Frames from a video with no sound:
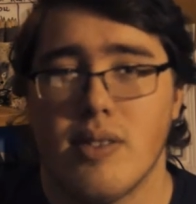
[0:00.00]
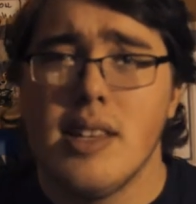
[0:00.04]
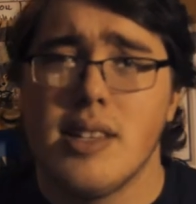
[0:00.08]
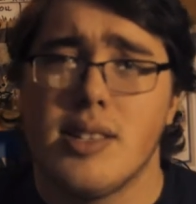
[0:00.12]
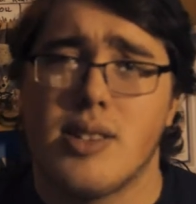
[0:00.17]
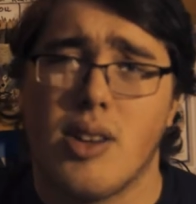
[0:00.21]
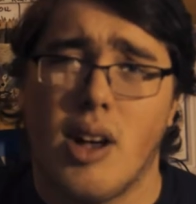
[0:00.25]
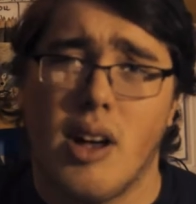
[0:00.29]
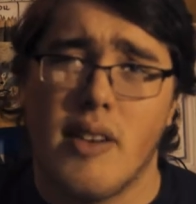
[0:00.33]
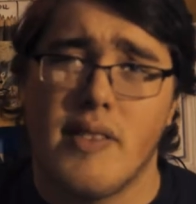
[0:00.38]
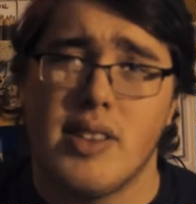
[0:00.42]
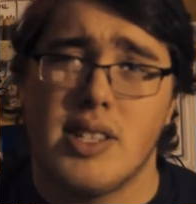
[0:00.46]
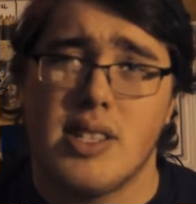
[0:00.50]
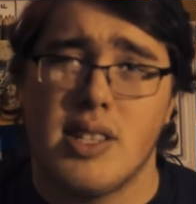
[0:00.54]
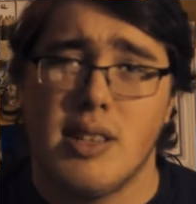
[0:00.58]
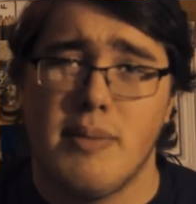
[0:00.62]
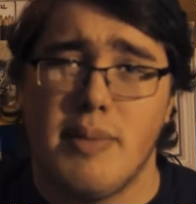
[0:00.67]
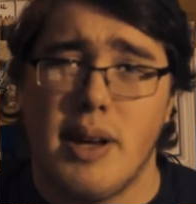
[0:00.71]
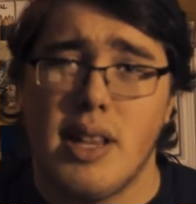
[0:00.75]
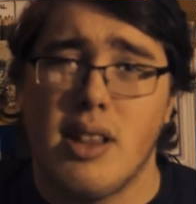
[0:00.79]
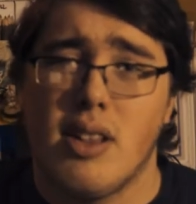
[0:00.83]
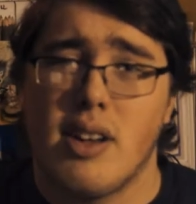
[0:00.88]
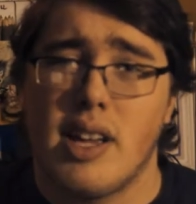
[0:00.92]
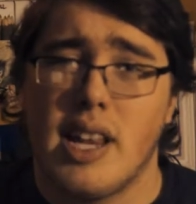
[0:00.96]
So obviously by
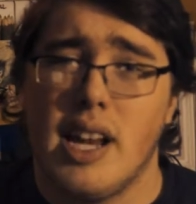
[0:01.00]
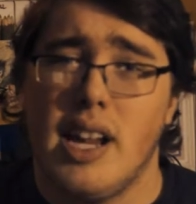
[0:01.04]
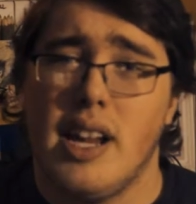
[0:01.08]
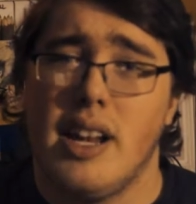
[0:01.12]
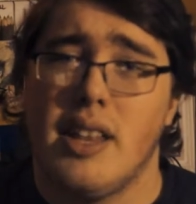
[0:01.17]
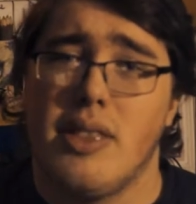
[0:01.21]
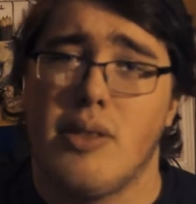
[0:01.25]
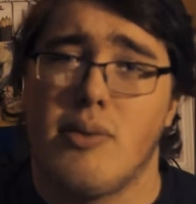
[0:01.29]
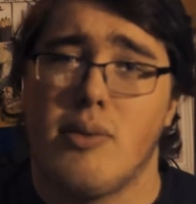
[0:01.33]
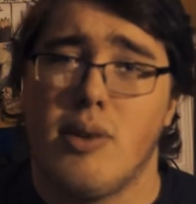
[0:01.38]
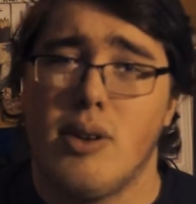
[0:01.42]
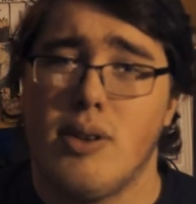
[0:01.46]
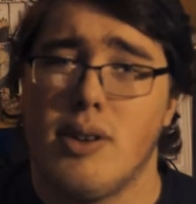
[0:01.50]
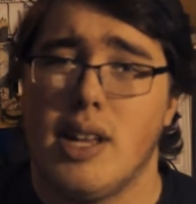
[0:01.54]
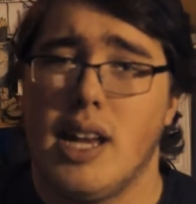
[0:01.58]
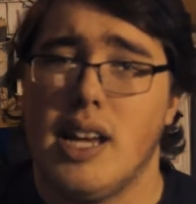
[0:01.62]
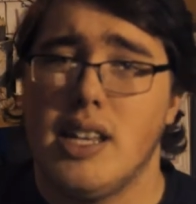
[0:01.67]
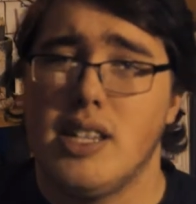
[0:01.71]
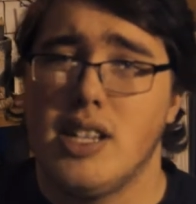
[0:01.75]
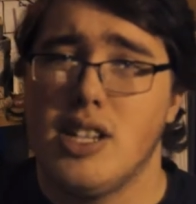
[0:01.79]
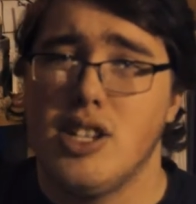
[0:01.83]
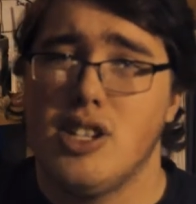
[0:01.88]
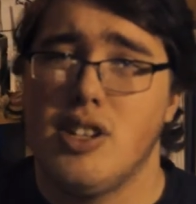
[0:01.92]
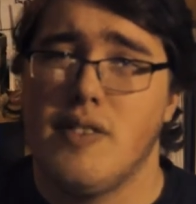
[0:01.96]
looking at it, the Rode
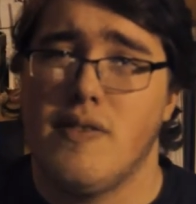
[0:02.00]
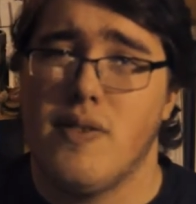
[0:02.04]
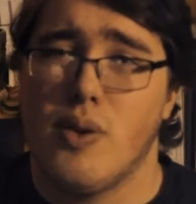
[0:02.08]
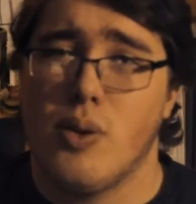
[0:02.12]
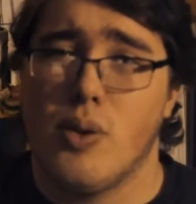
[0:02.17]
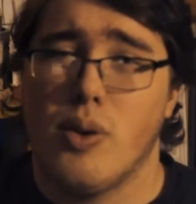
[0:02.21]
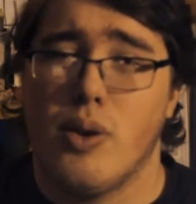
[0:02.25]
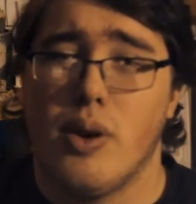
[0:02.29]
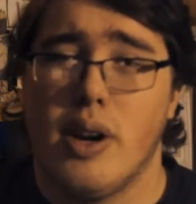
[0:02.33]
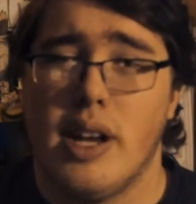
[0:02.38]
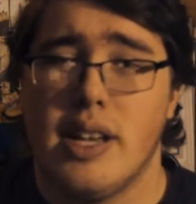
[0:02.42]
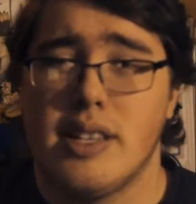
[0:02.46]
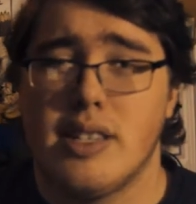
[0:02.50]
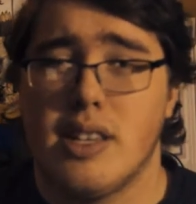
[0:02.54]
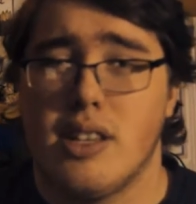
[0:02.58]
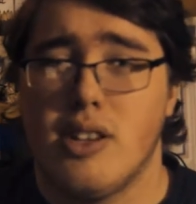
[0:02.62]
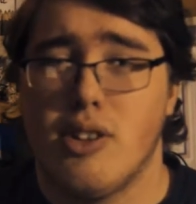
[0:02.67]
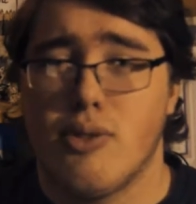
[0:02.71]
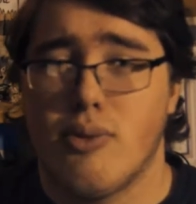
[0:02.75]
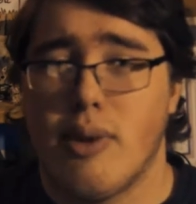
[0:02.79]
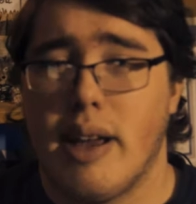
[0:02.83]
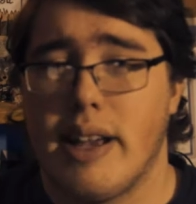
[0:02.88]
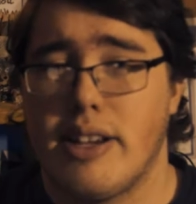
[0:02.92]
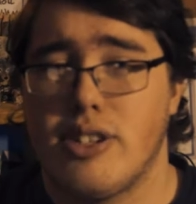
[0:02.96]
NTG4 is a
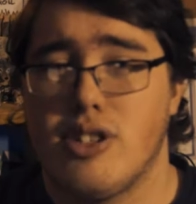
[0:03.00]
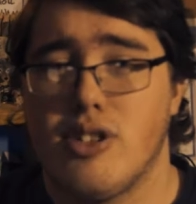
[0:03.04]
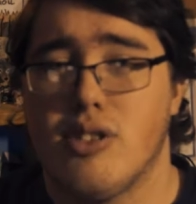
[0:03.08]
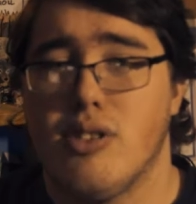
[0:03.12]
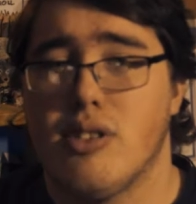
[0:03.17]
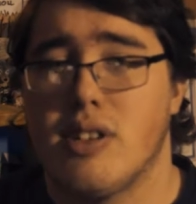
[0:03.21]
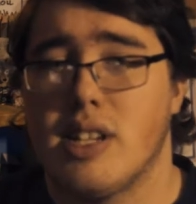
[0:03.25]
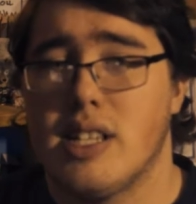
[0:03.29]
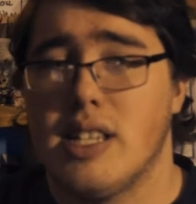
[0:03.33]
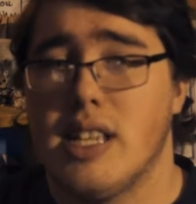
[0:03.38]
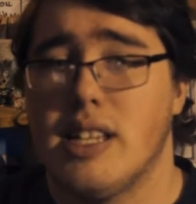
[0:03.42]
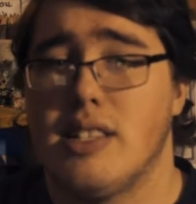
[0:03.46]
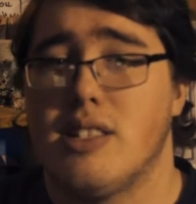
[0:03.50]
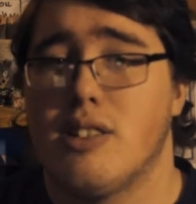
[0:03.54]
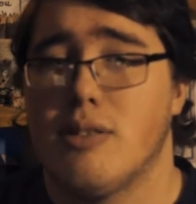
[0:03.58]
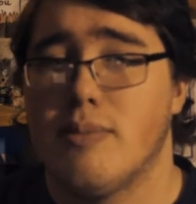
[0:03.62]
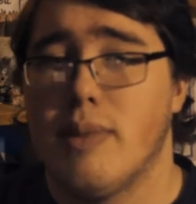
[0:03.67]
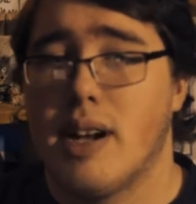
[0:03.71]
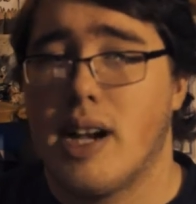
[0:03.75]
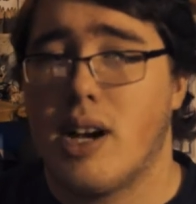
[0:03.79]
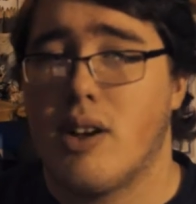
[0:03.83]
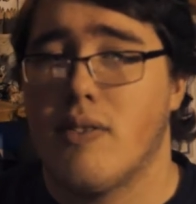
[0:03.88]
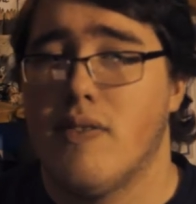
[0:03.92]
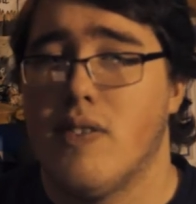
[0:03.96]
directional condenser
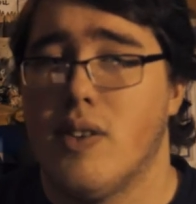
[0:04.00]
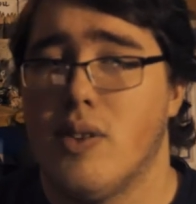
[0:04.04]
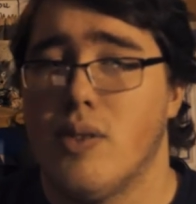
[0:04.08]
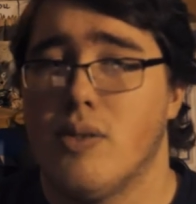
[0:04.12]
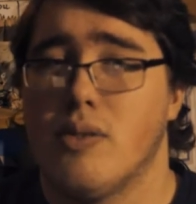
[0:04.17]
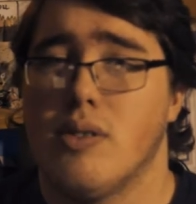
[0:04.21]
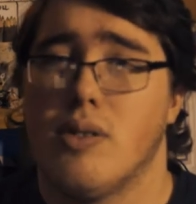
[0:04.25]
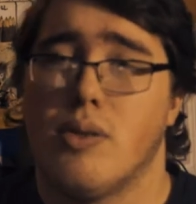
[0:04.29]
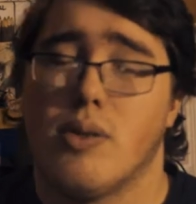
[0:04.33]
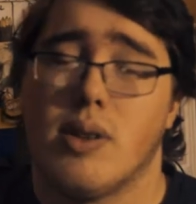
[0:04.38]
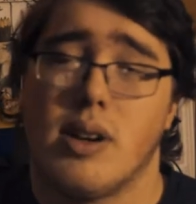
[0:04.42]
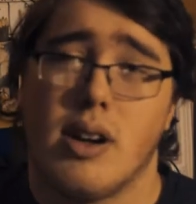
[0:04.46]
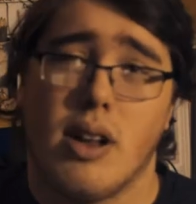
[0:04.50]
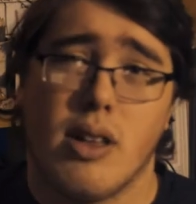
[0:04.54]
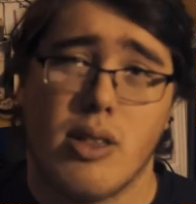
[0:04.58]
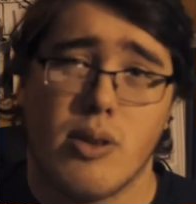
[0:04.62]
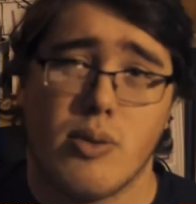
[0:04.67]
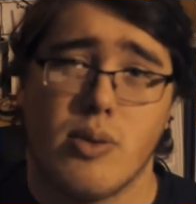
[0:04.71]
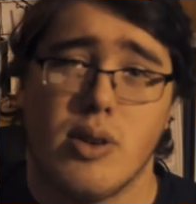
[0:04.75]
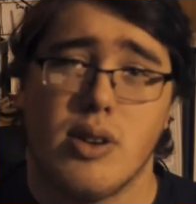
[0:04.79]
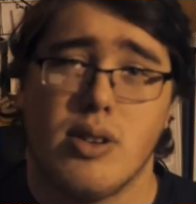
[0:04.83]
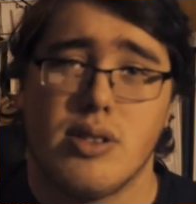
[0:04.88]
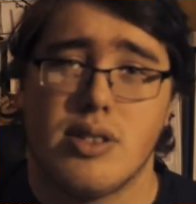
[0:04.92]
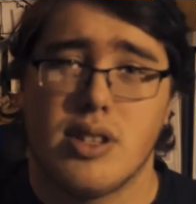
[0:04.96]
microphone, or in other
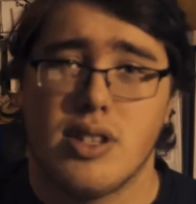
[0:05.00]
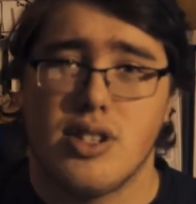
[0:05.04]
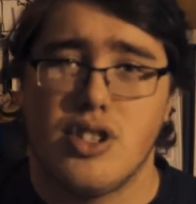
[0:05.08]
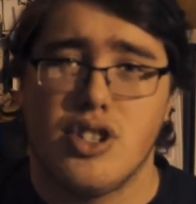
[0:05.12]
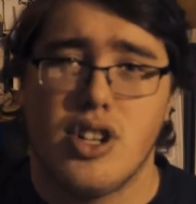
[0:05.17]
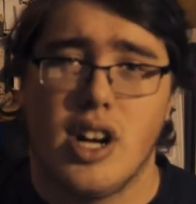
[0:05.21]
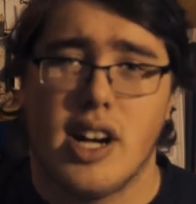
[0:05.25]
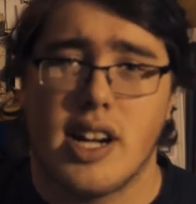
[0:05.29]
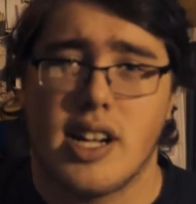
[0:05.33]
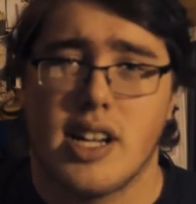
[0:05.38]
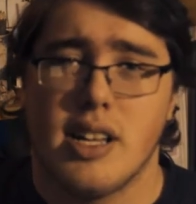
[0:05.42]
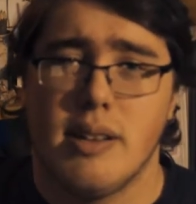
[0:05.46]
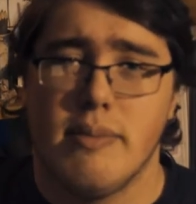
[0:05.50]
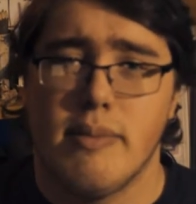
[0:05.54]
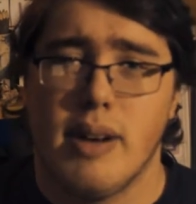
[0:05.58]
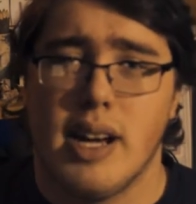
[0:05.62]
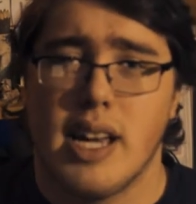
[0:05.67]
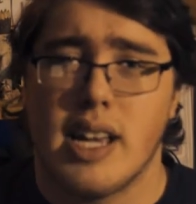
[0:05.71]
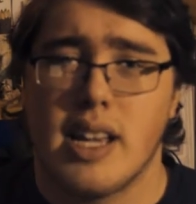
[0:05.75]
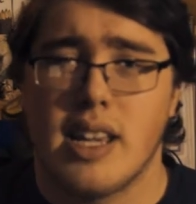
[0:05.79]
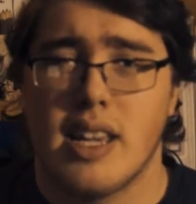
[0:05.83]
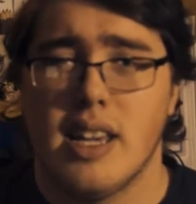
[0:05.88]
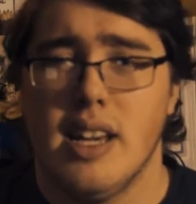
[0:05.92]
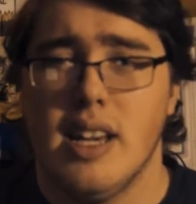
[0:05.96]
words, a shotgun mic.